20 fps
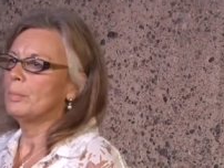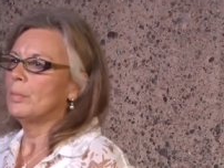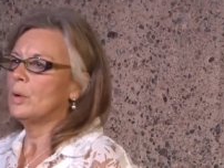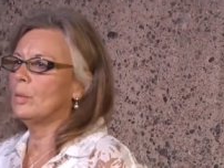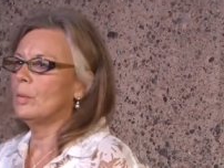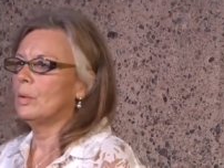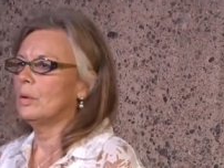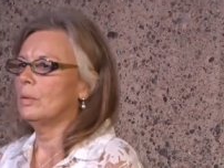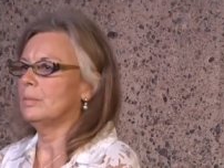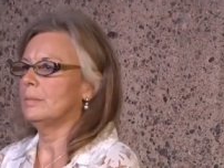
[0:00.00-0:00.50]

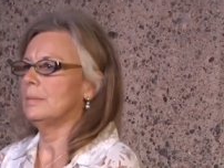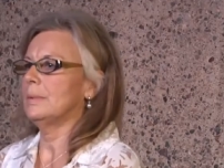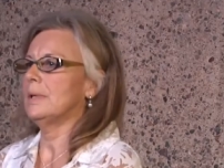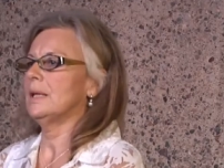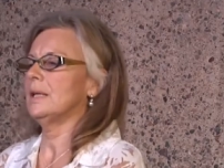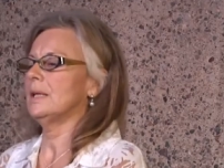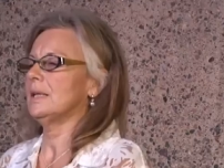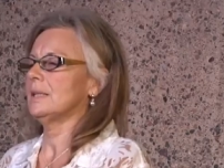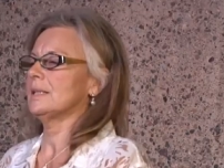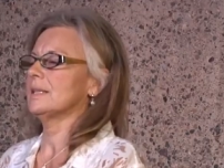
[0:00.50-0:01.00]
poem
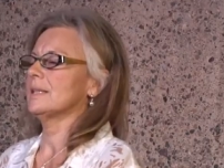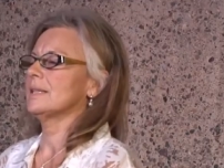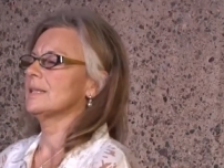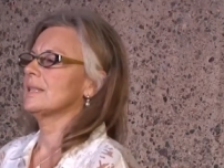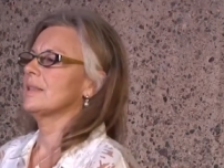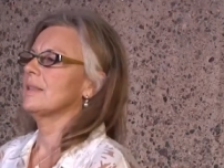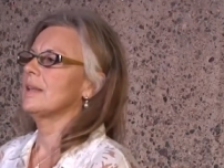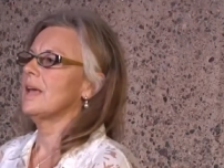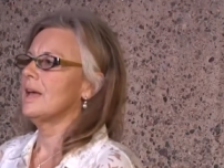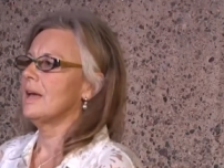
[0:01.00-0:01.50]

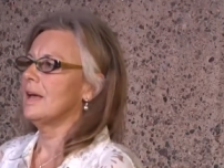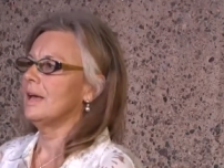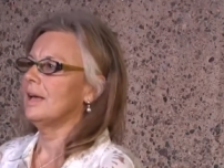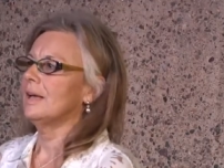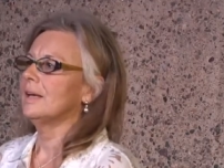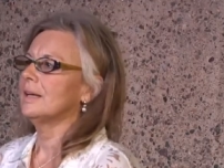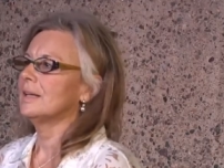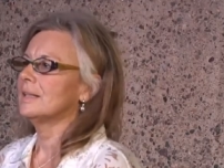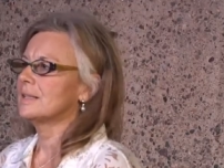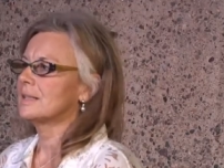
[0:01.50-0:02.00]
is
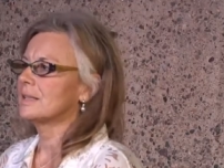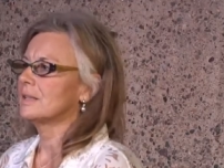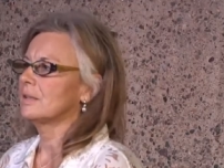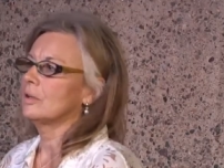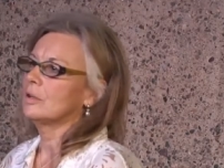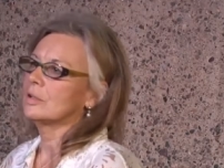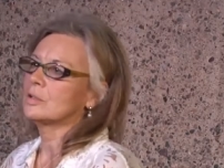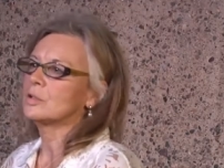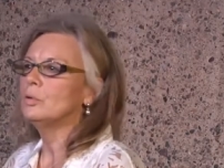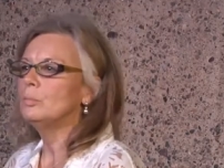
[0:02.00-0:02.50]
that
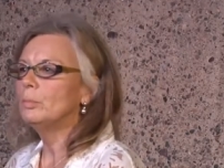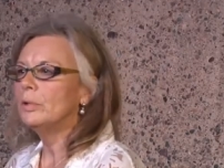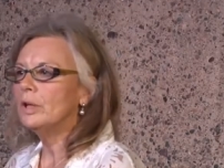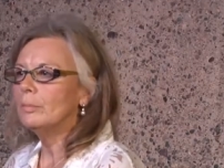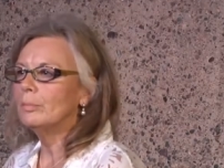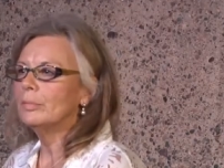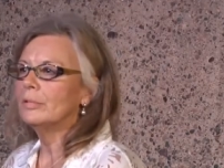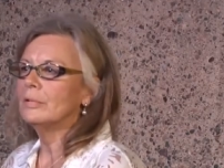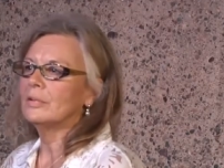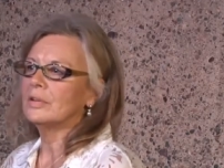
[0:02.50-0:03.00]
there are two
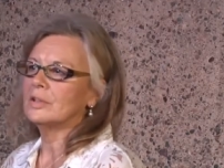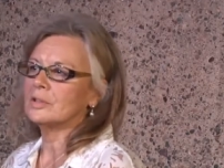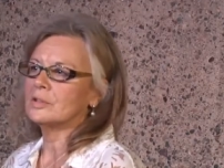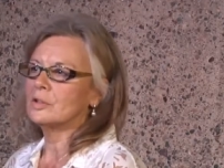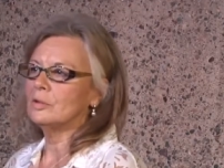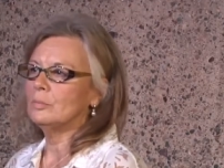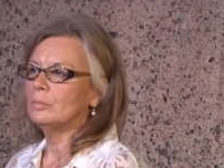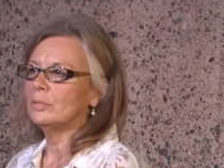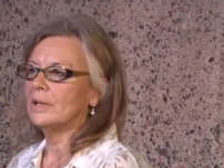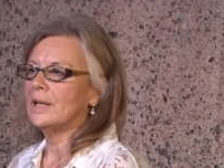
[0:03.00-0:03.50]
people, there are
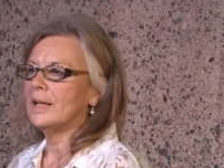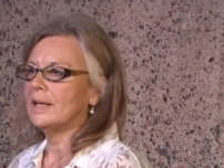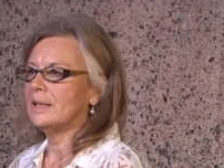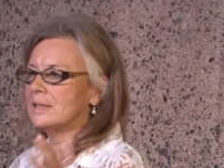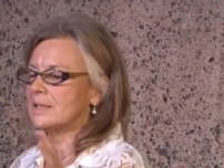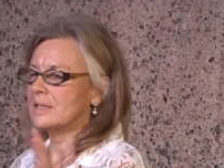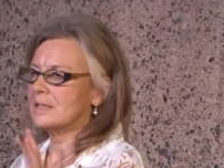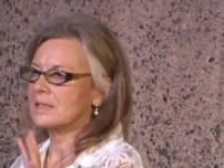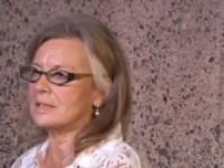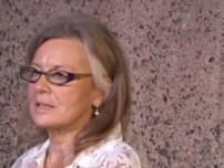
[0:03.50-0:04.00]
two
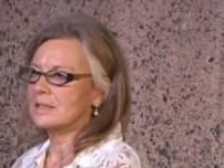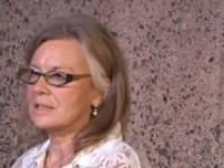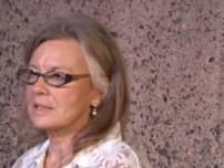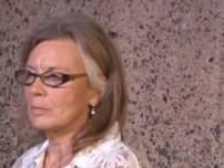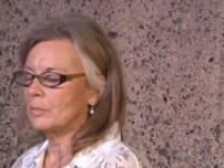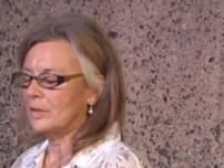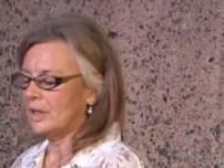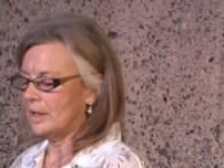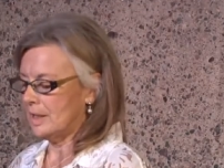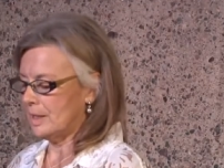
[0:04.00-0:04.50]
planets, and
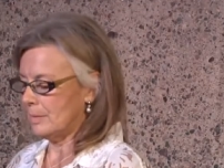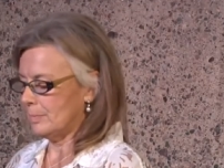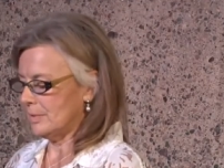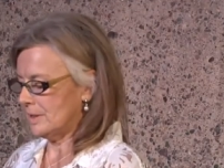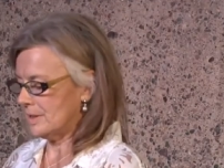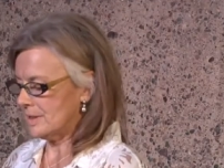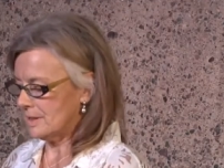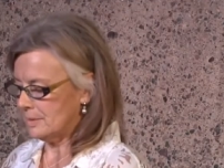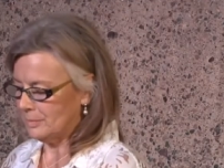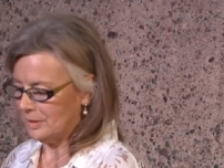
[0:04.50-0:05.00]
something
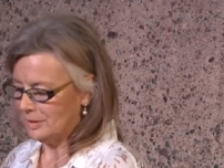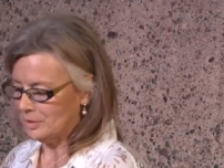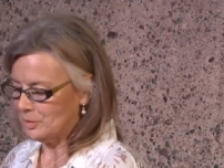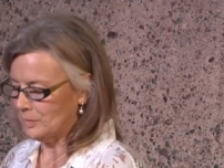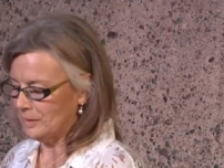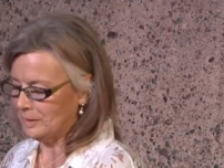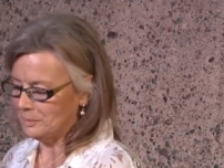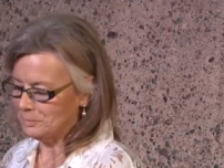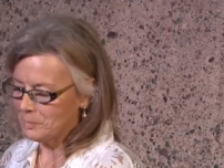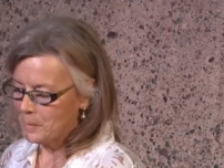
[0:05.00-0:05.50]
happens in
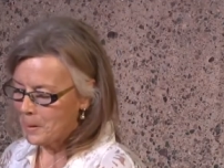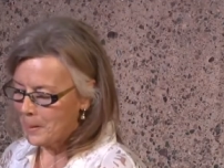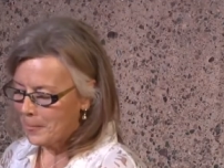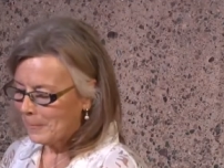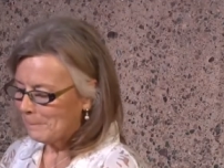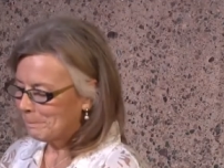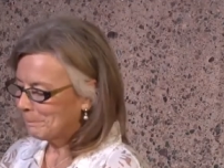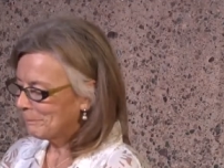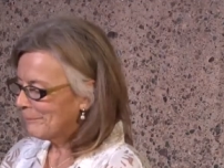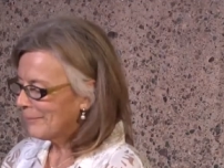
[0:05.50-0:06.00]
between.
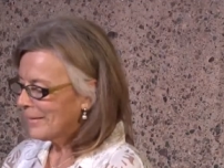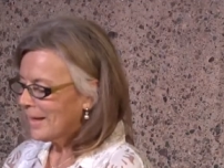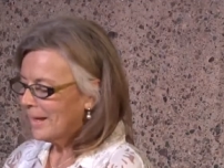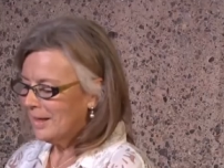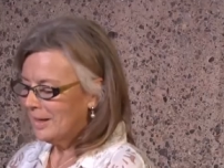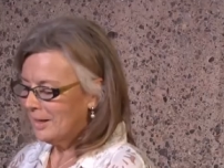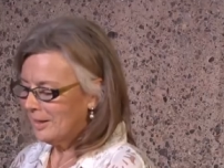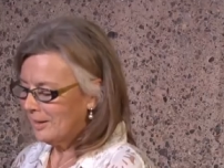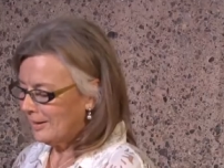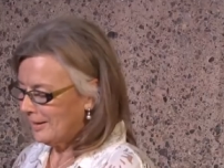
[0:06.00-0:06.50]

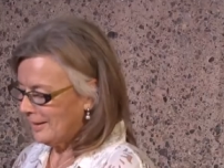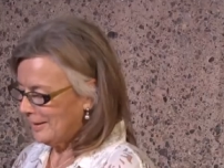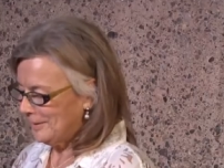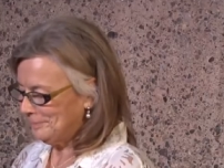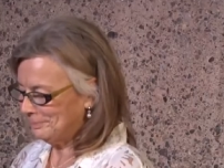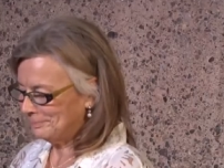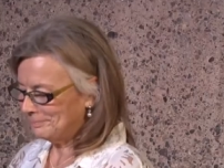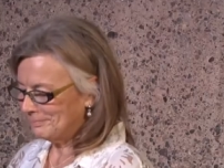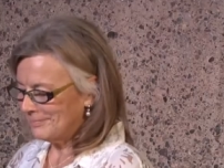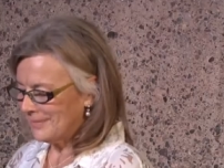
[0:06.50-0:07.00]
All right,
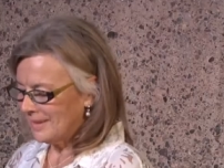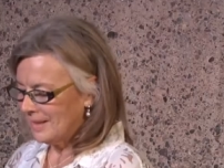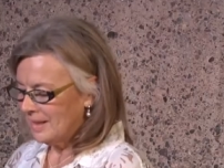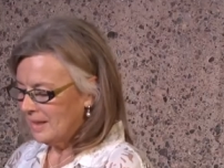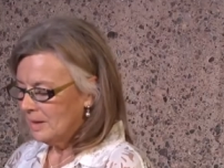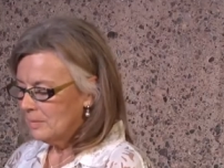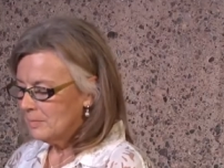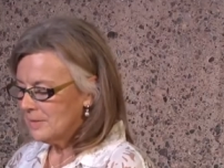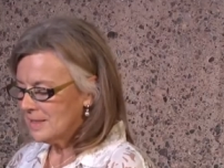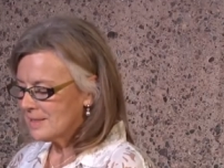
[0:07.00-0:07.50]

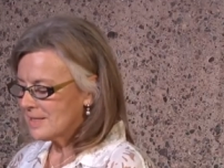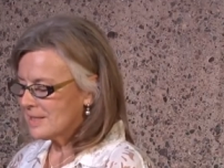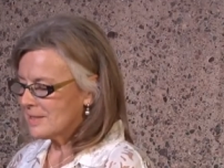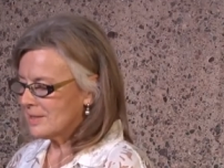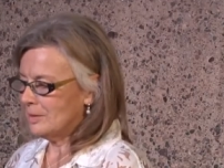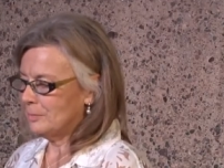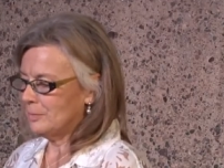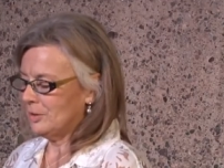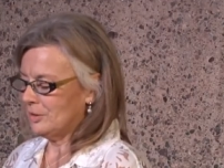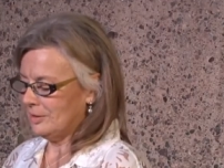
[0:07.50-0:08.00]

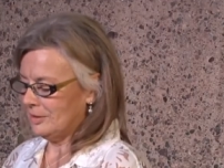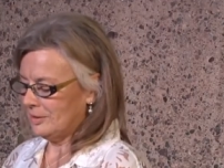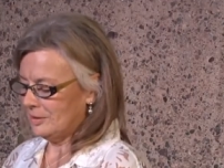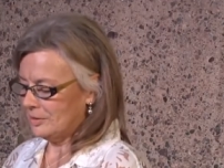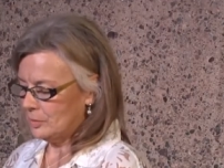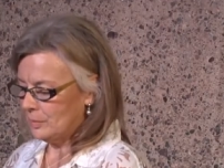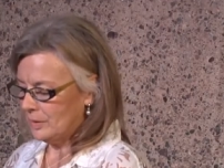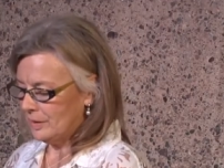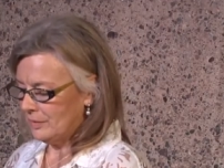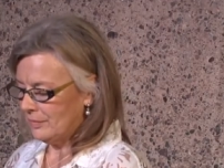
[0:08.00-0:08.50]
midsummer
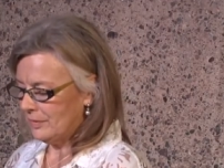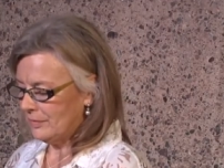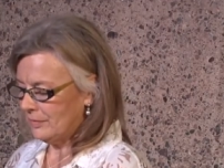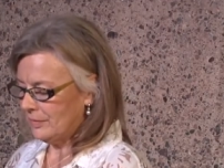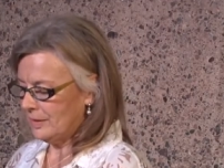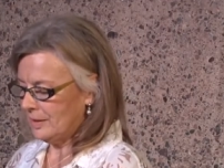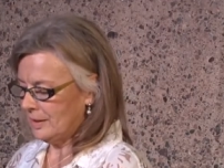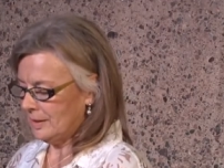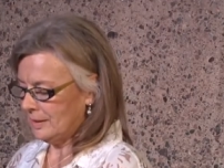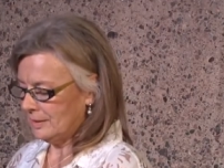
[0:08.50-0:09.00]
twenty
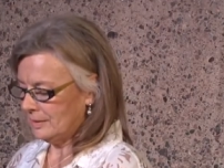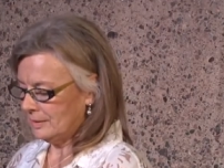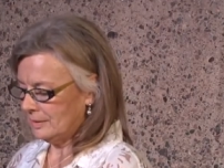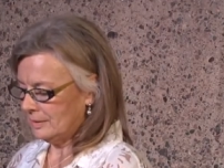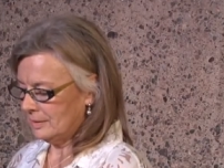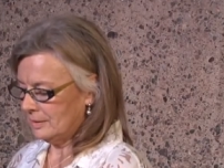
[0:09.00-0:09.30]
fifteen.